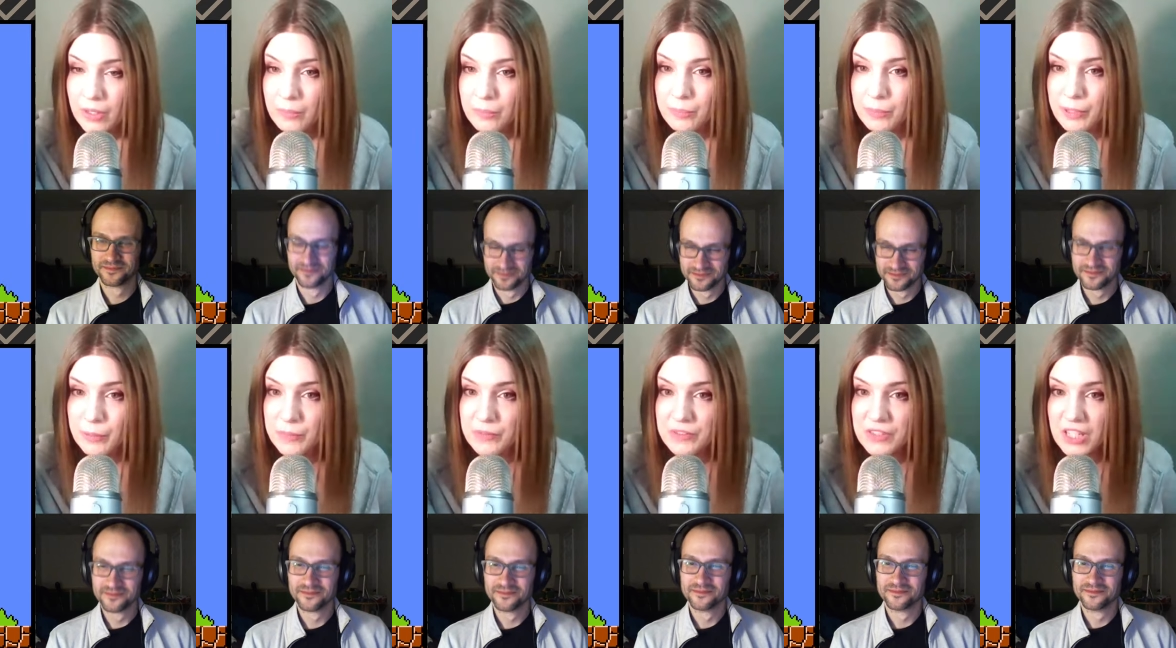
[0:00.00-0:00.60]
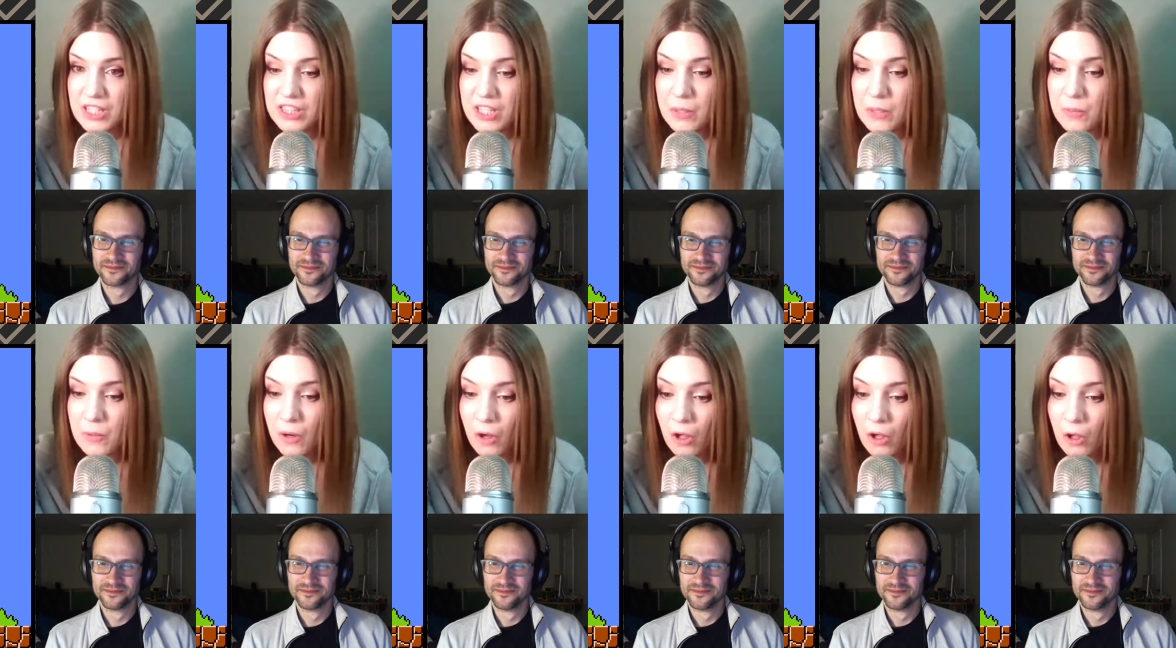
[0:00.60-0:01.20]
Speaker 1: But it was like they were
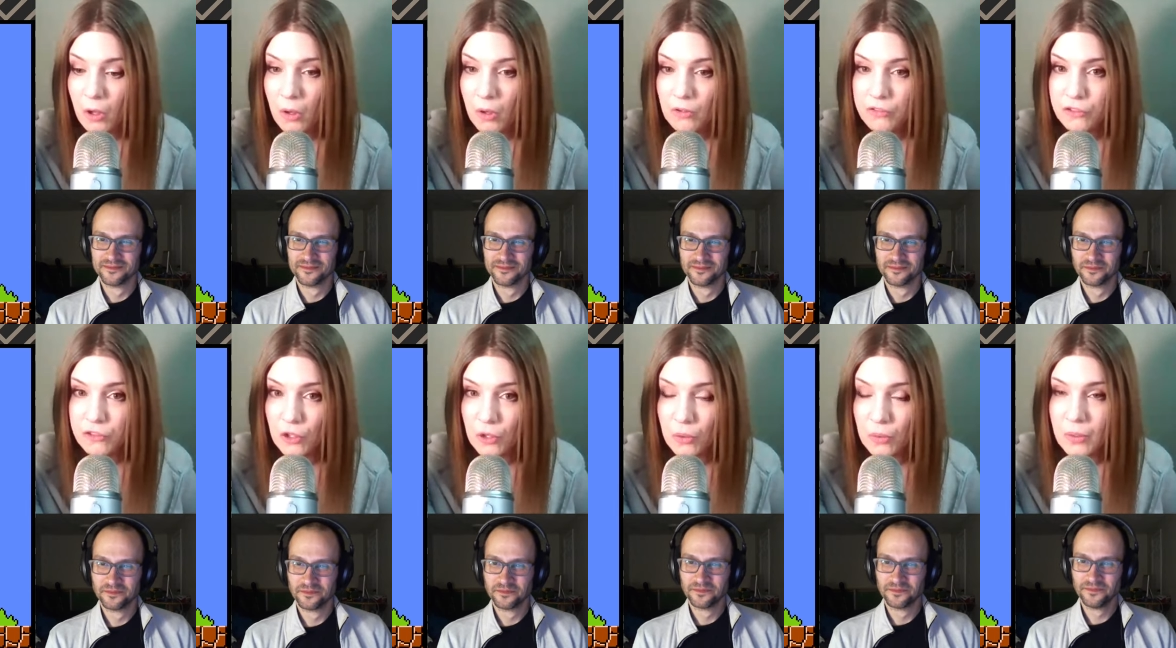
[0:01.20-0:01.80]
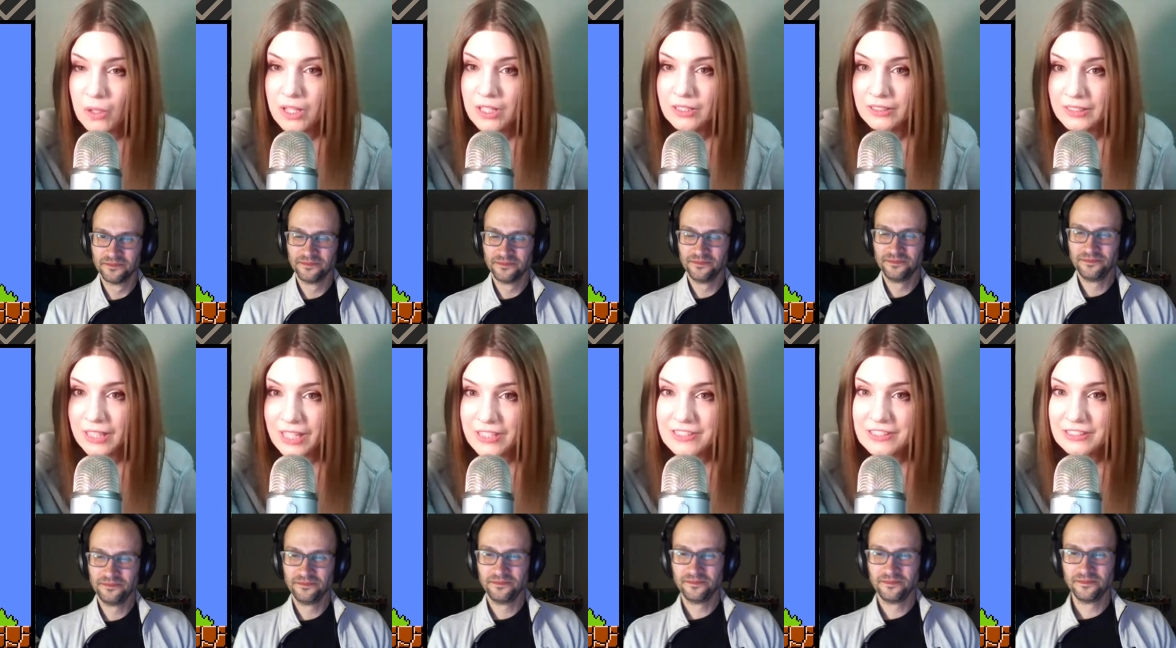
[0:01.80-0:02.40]
also
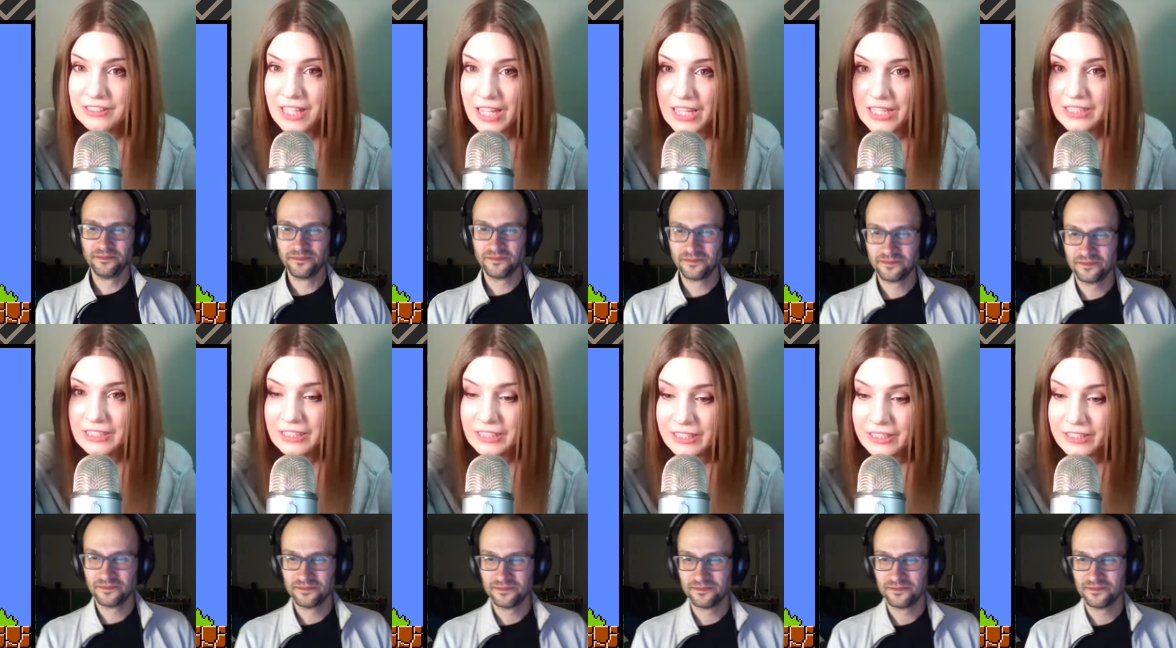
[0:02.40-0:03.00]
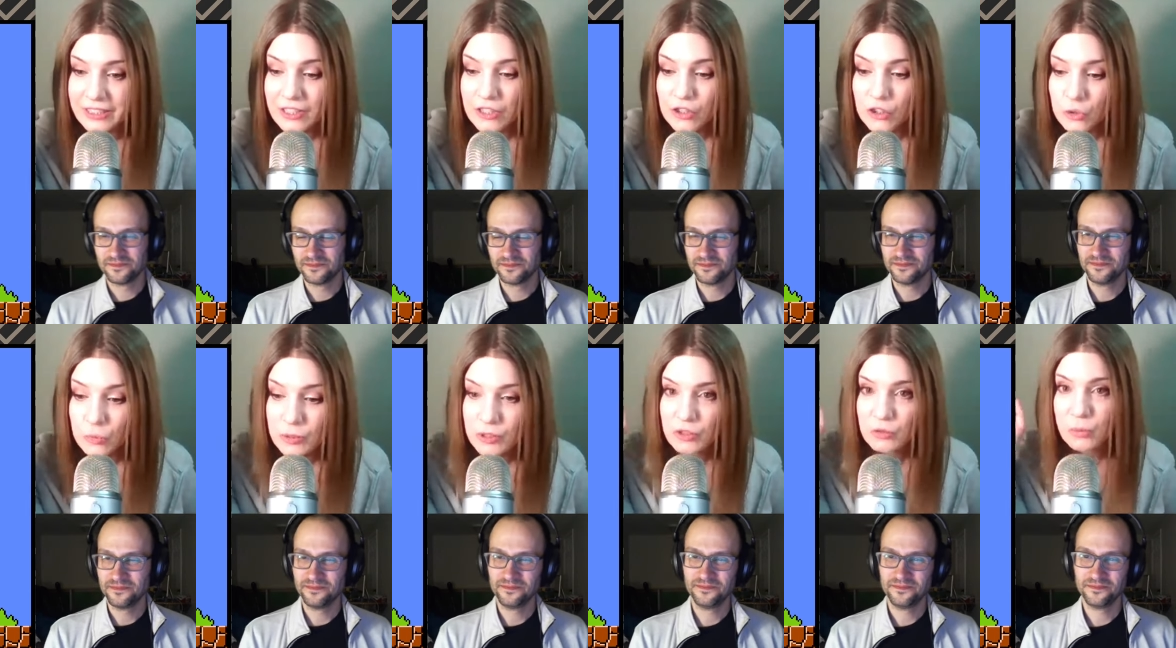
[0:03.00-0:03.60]
less likely to be
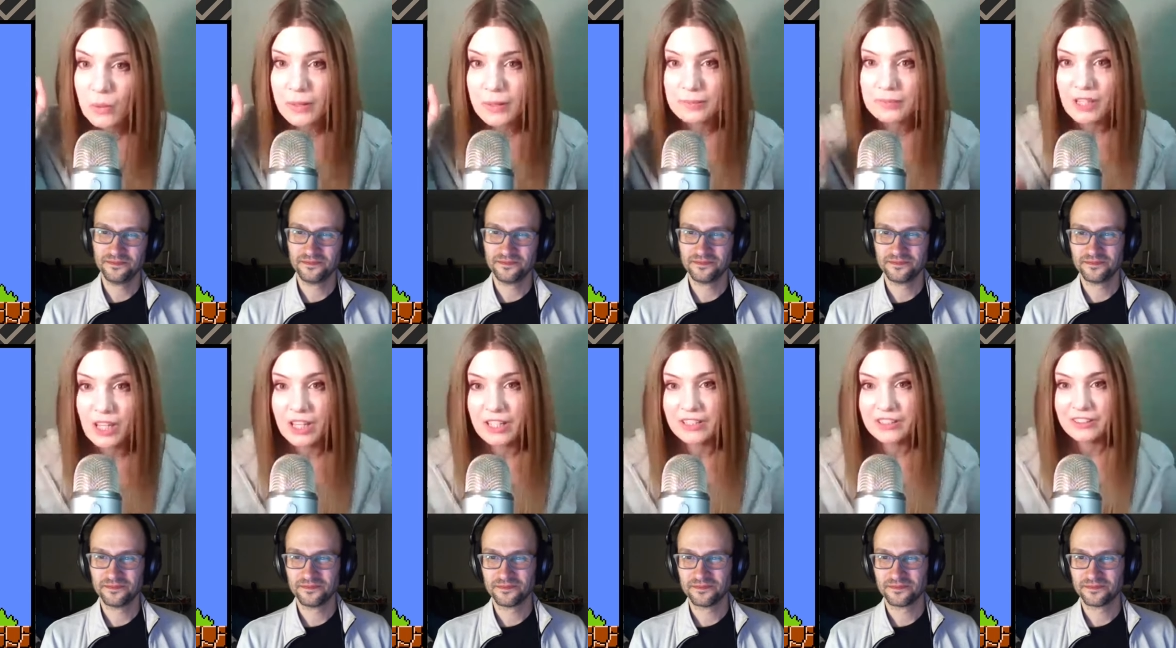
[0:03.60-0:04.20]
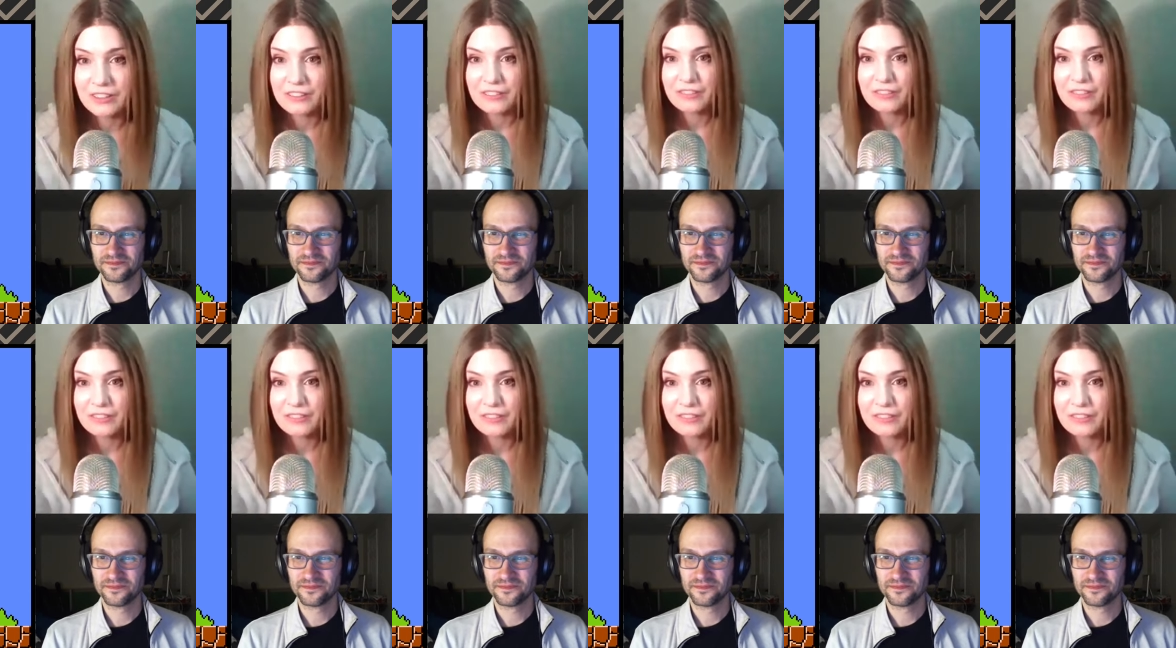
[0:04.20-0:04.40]
swiped on.